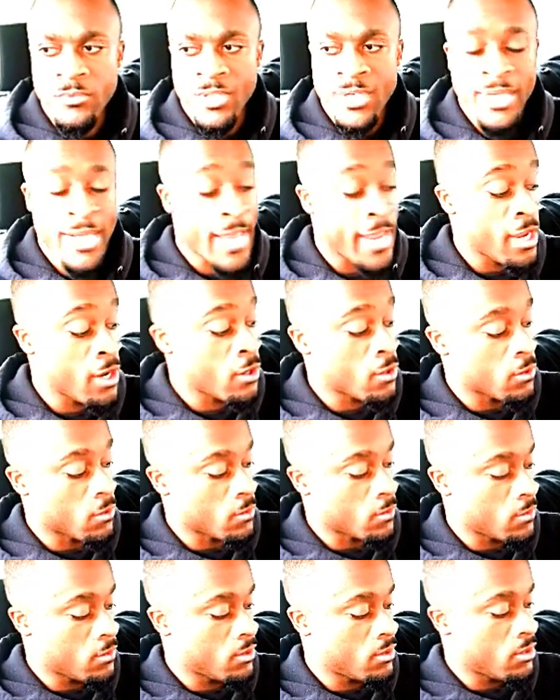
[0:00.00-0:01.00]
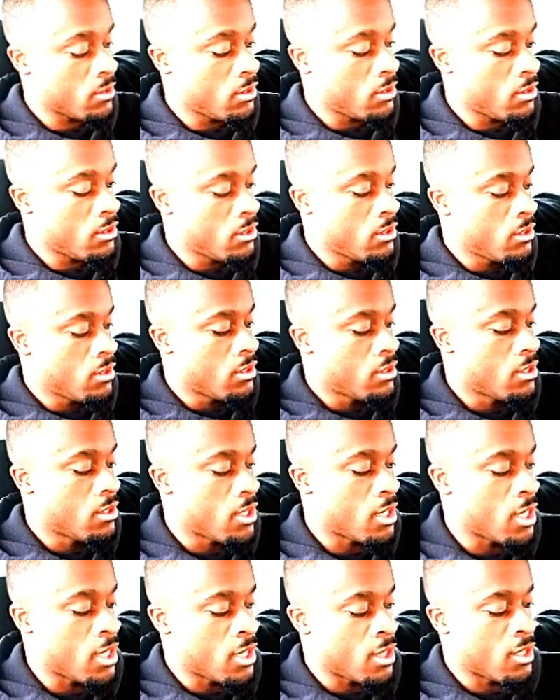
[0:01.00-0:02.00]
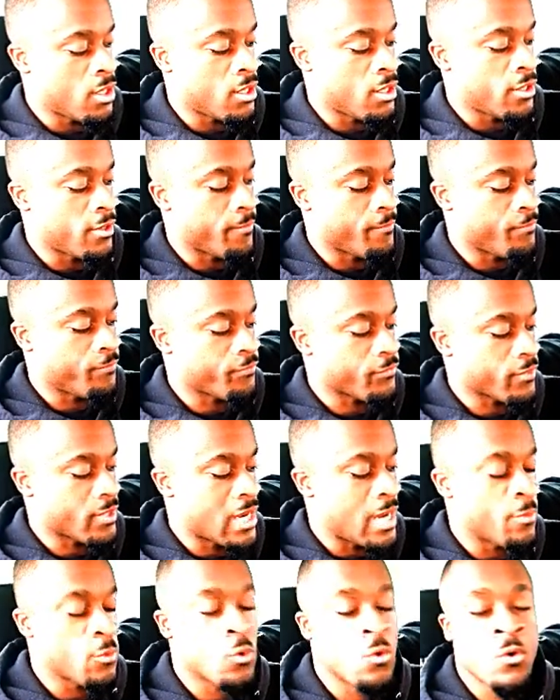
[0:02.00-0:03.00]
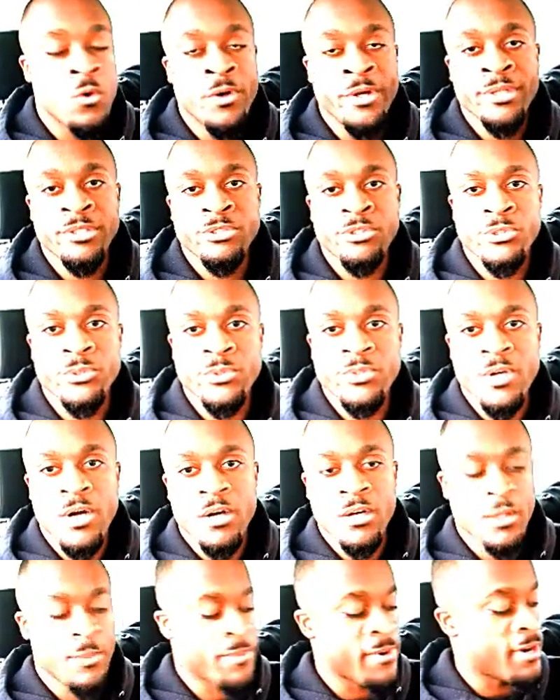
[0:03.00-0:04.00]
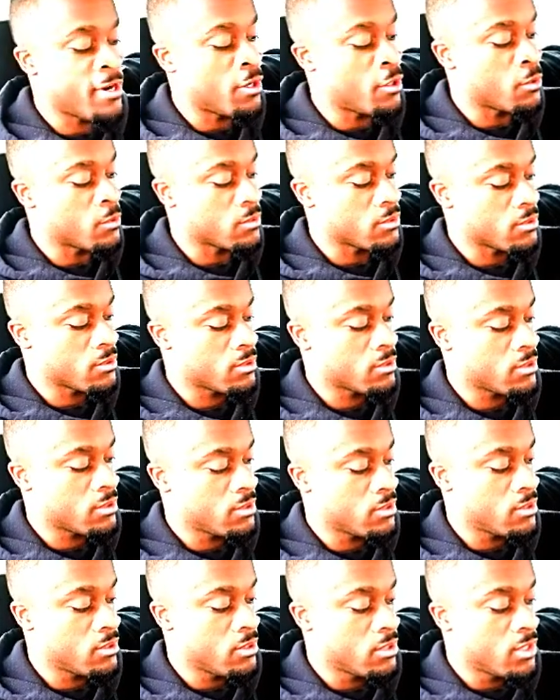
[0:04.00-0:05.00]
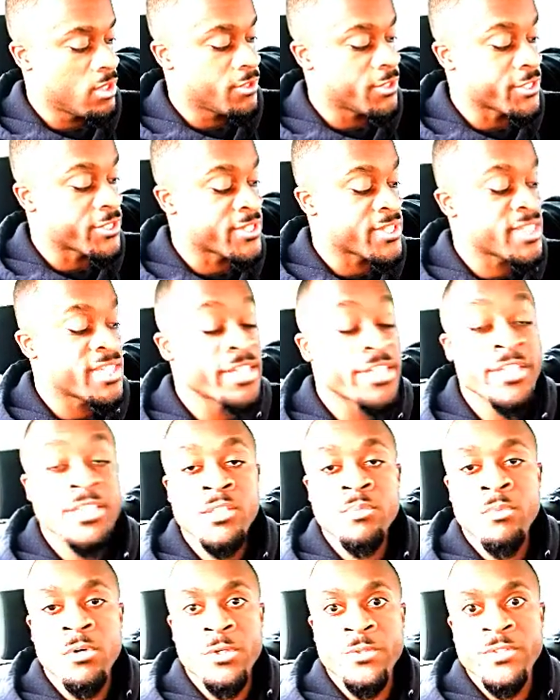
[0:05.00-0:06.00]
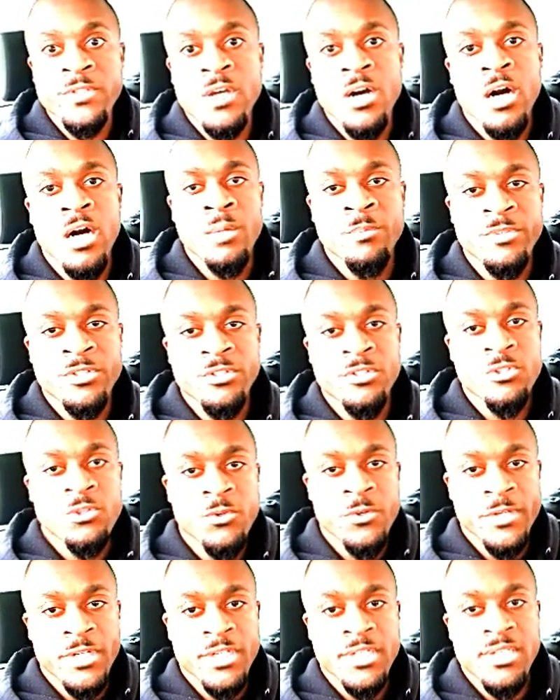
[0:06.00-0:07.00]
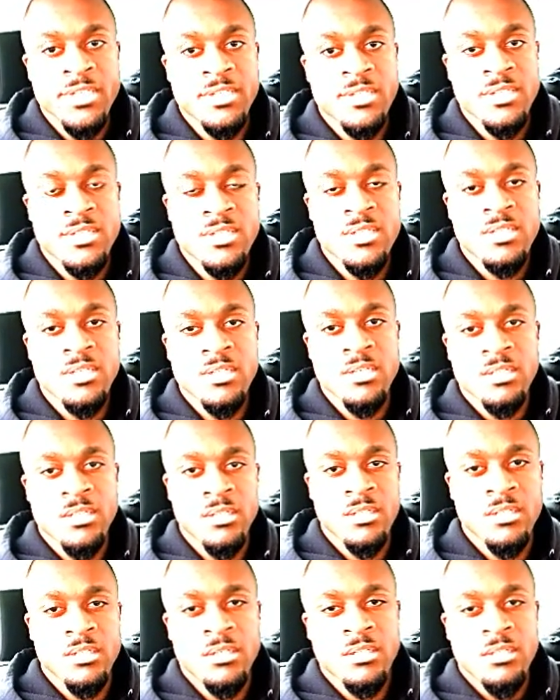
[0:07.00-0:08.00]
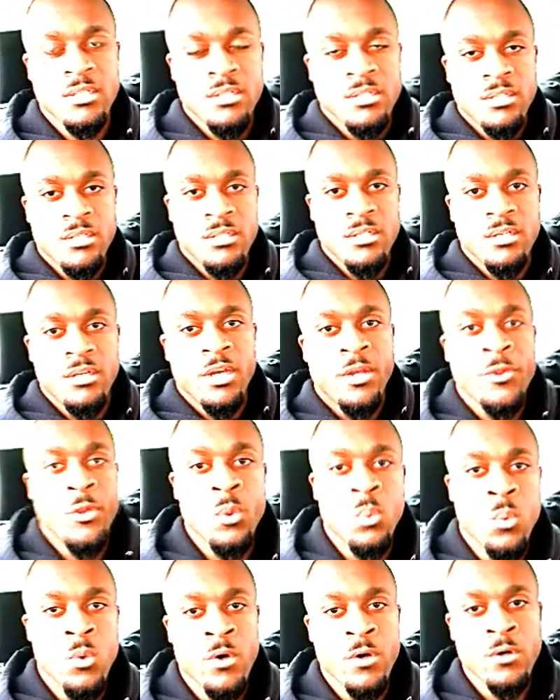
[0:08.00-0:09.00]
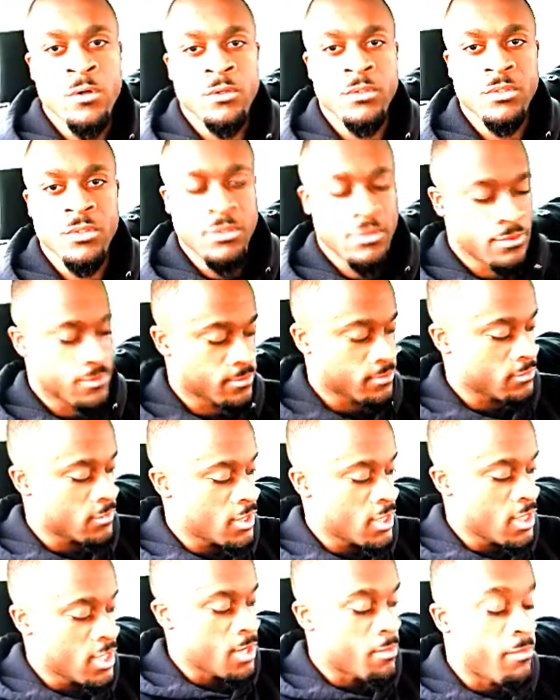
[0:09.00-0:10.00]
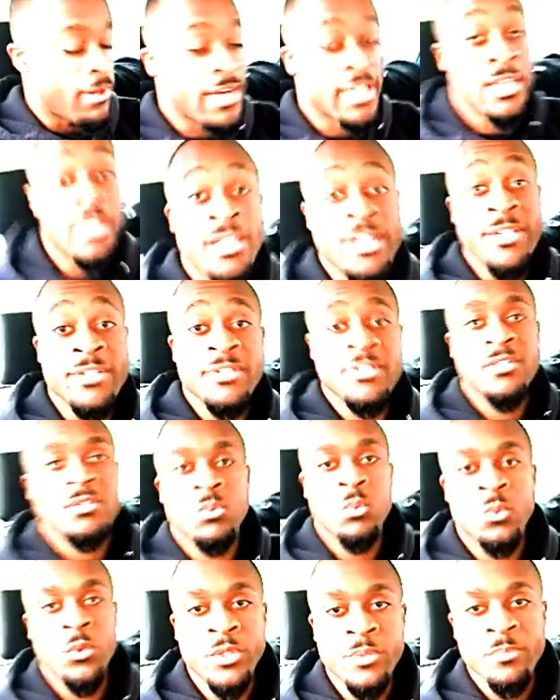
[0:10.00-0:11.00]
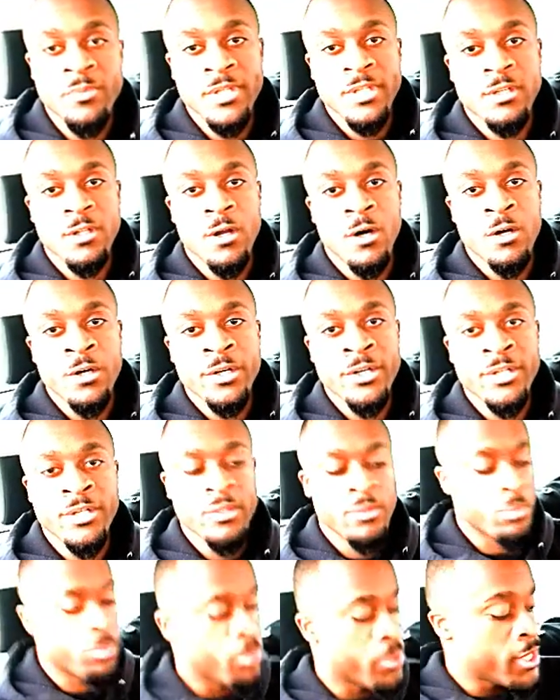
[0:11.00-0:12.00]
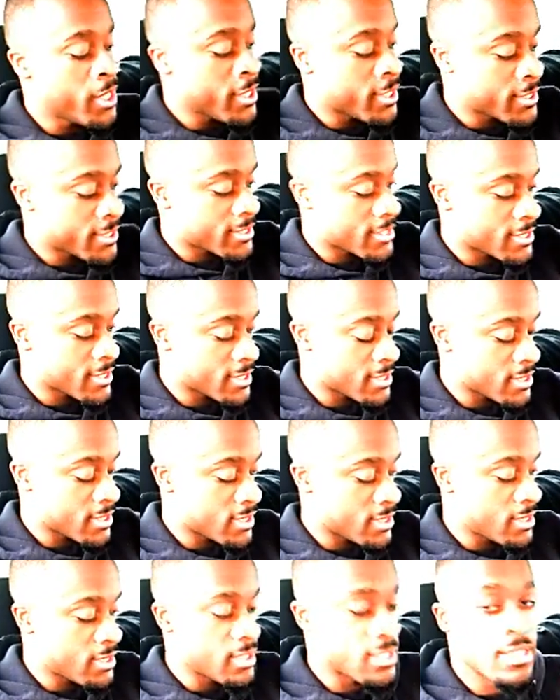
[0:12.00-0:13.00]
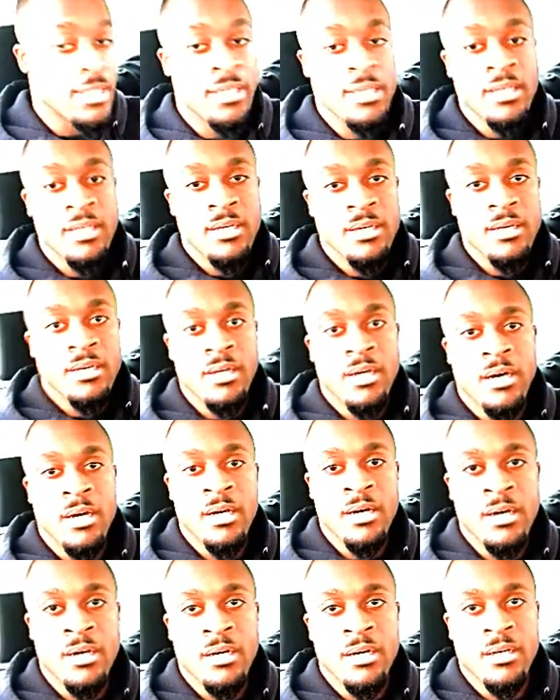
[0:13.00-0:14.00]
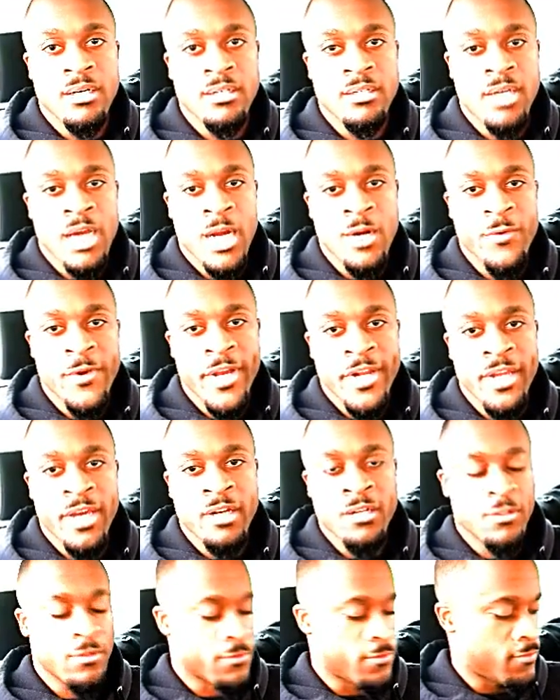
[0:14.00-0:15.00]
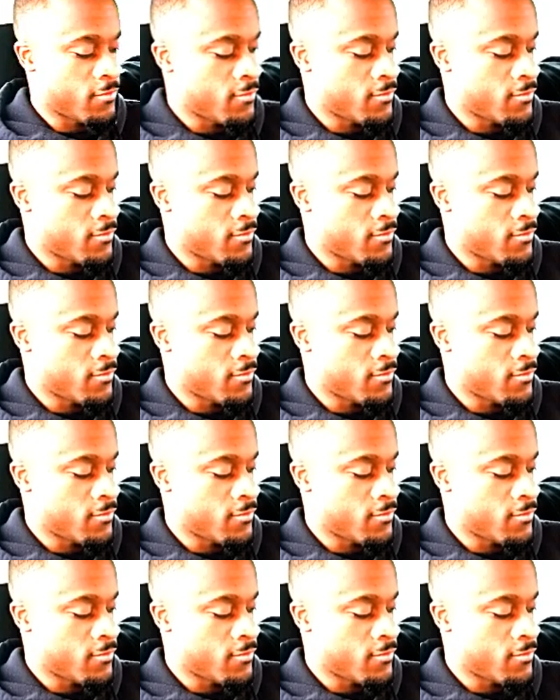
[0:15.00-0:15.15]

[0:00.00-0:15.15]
Now I'm going to talk about the 6 most common trees in the world. My list would be longer, but I ran out of